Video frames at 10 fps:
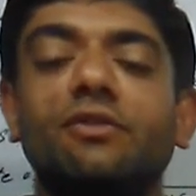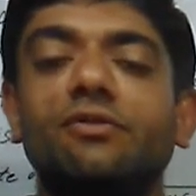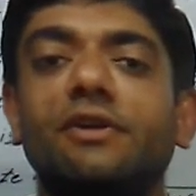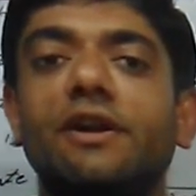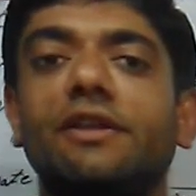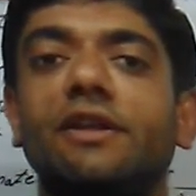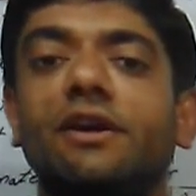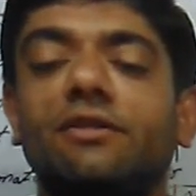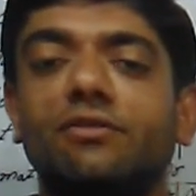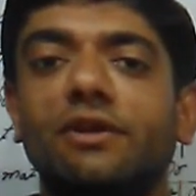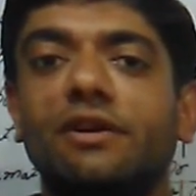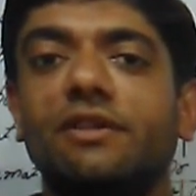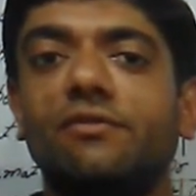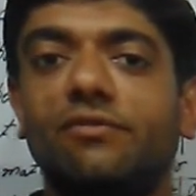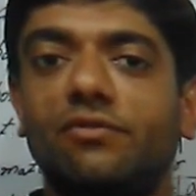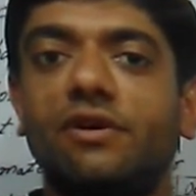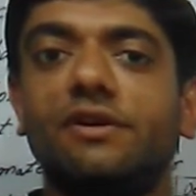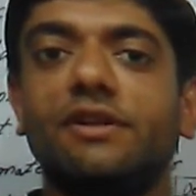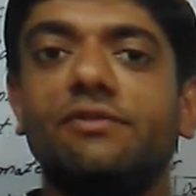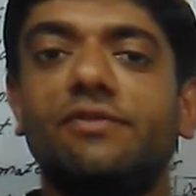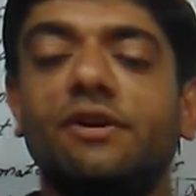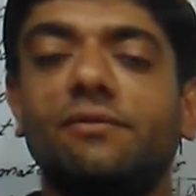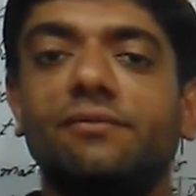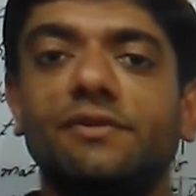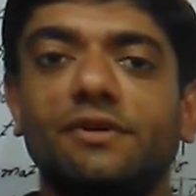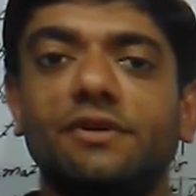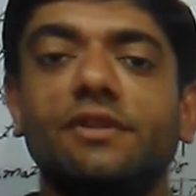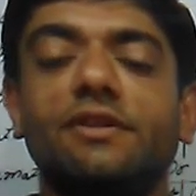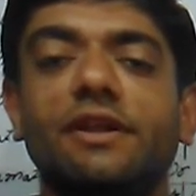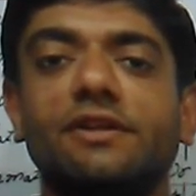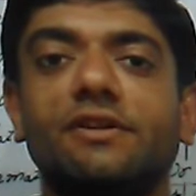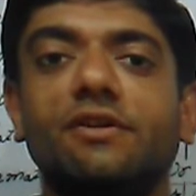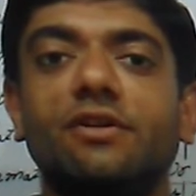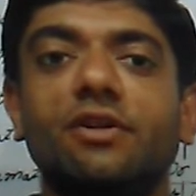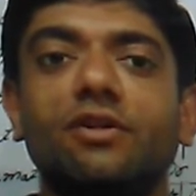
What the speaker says: so that they also get some advantage from this lecture.